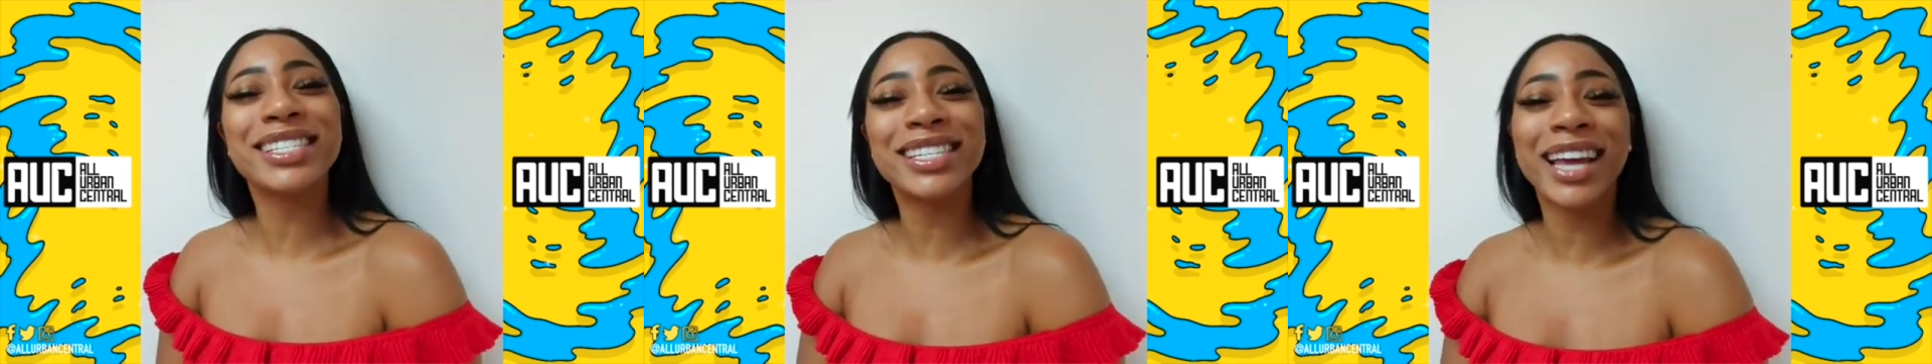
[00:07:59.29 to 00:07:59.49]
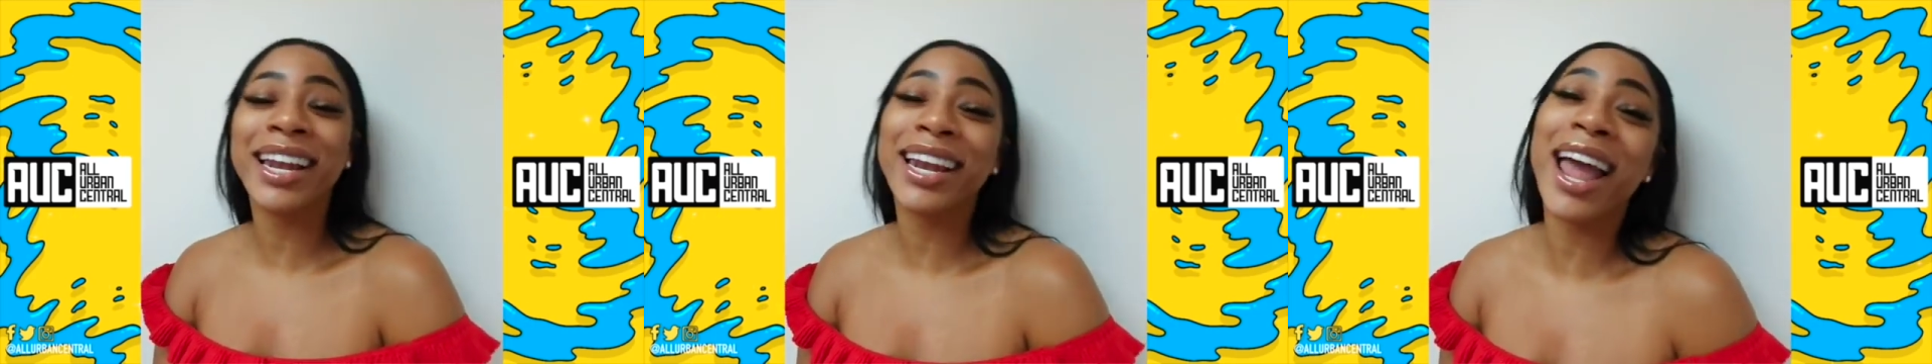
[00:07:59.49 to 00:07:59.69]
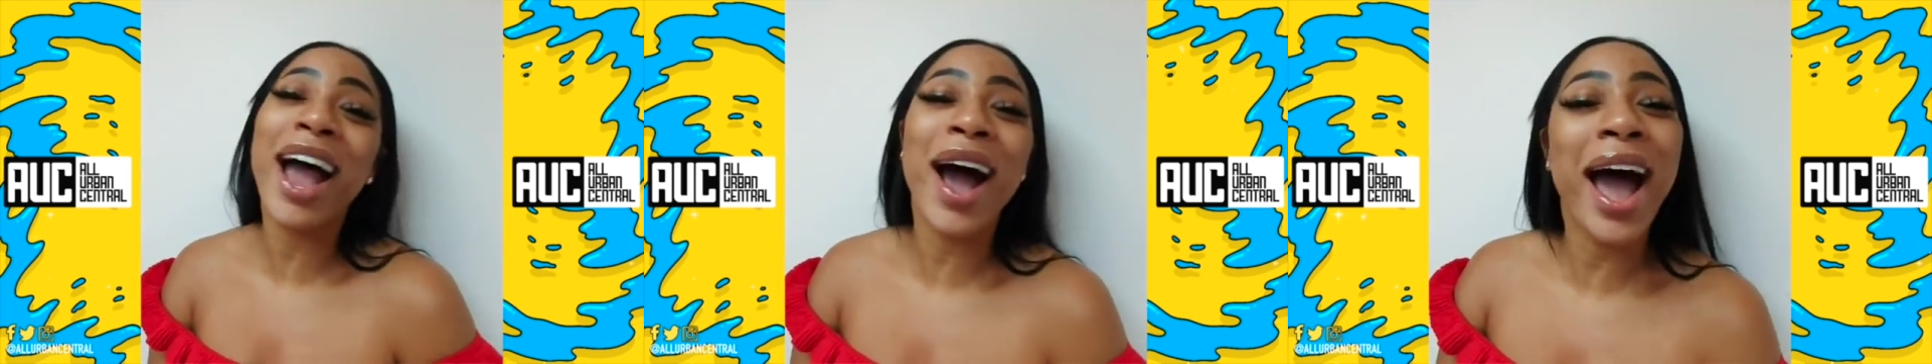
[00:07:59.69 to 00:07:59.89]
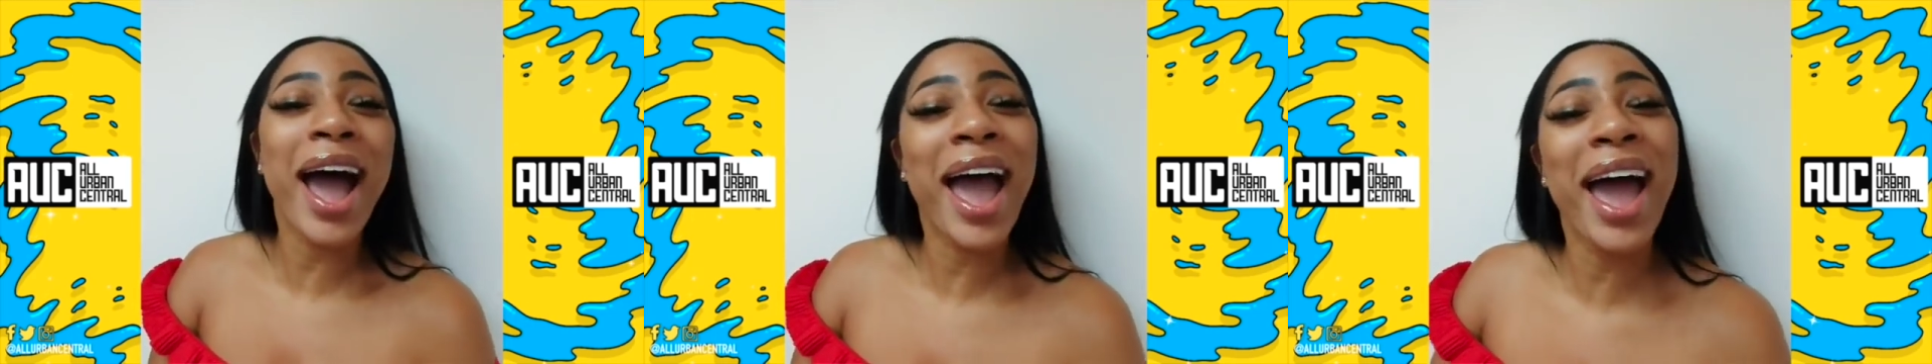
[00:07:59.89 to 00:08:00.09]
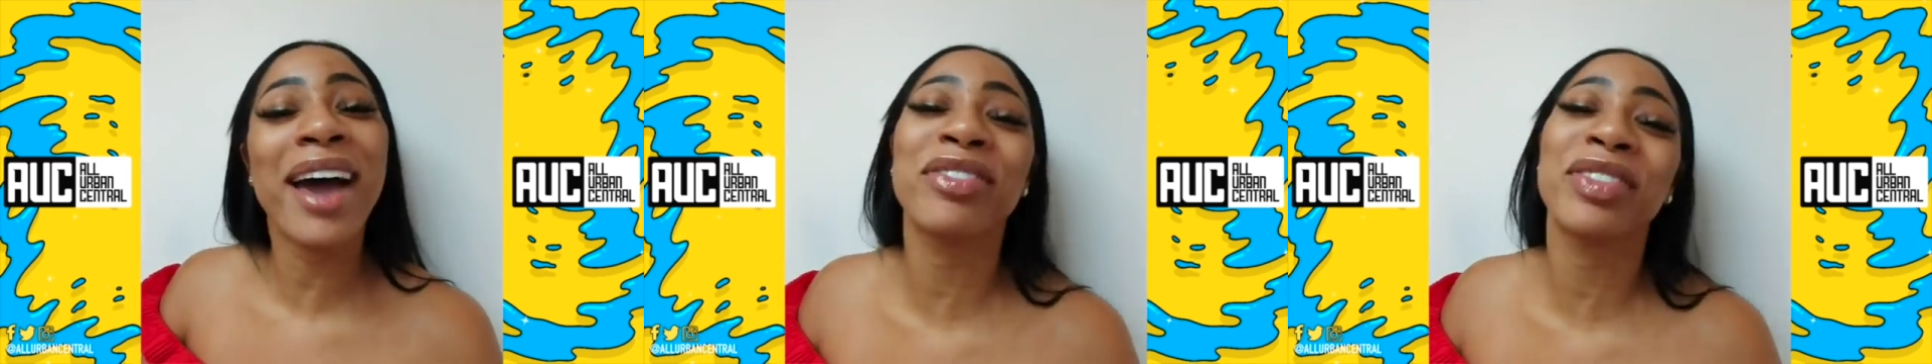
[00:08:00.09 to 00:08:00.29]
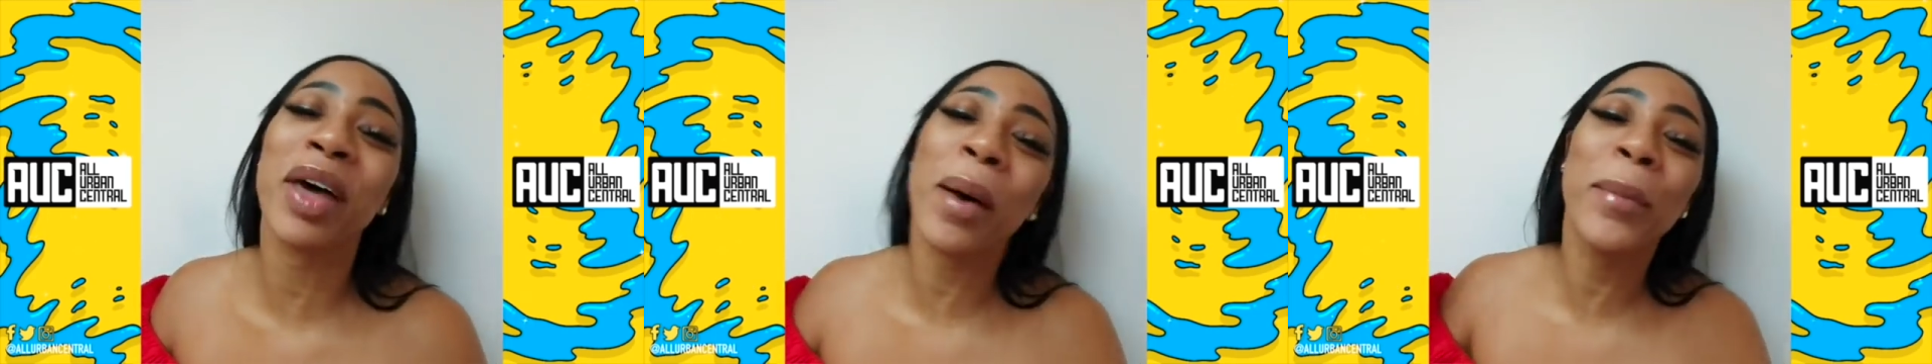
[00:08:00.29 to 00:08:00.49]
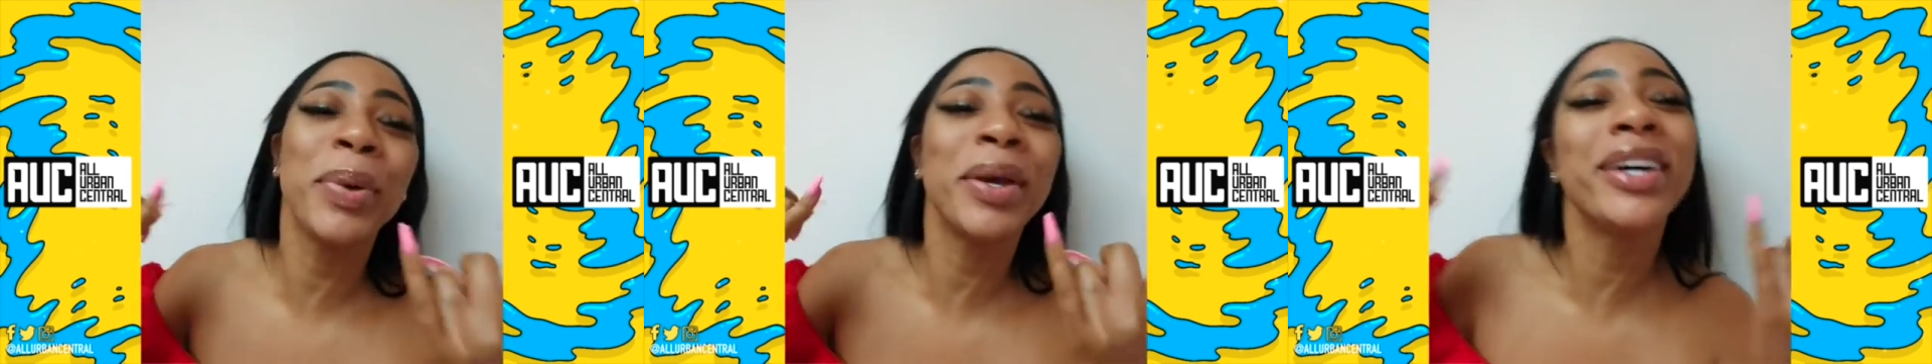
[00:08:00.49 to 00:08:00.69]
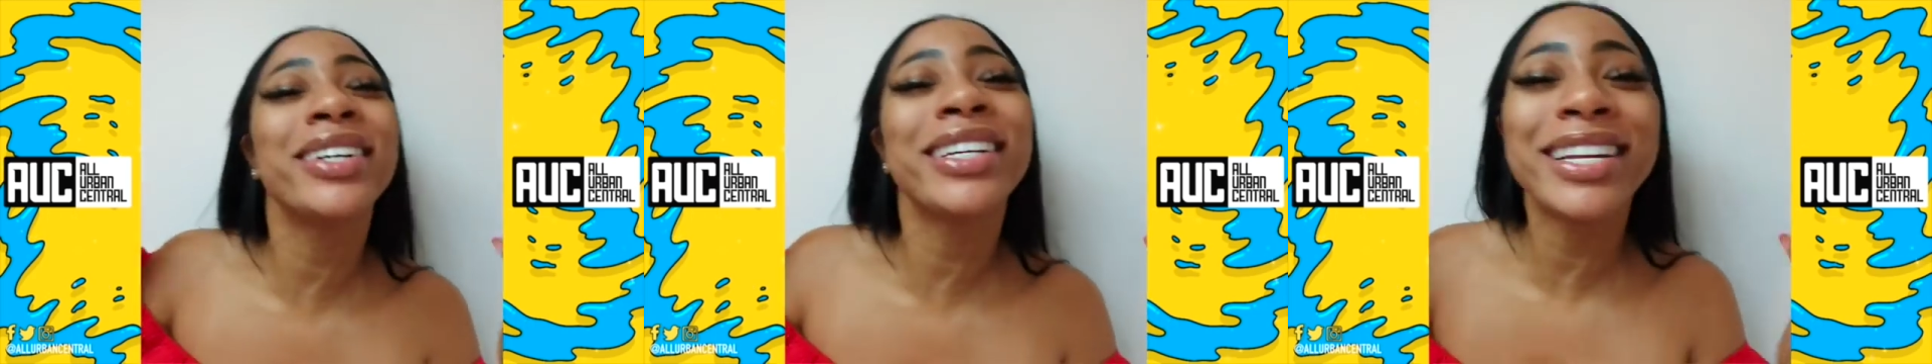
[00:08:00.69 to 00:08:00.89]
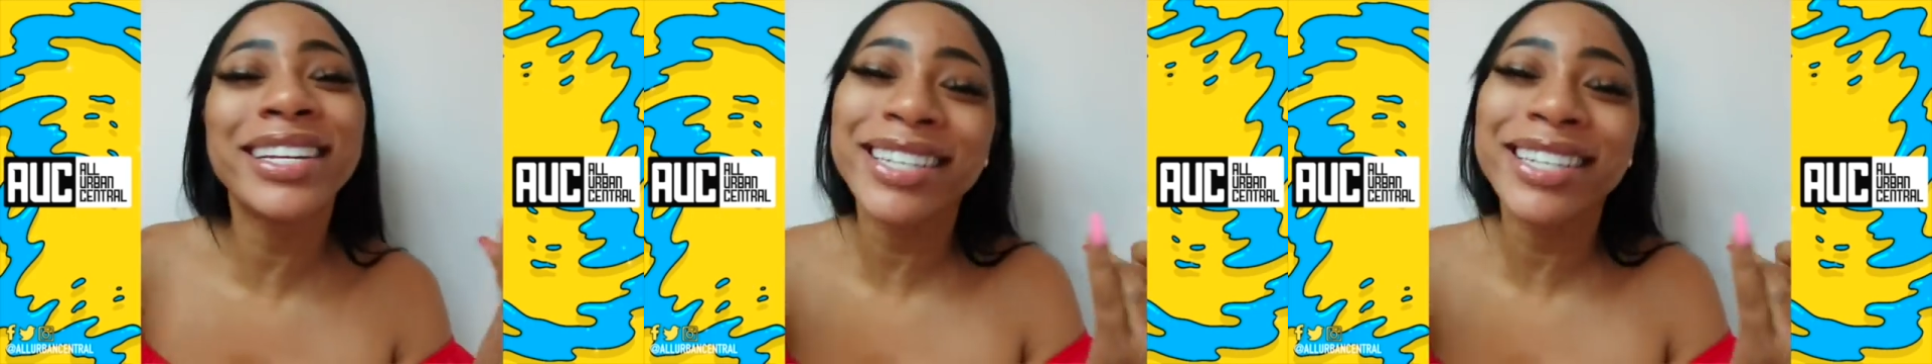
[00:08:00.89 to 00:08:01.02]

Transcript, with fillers: And now I have the billion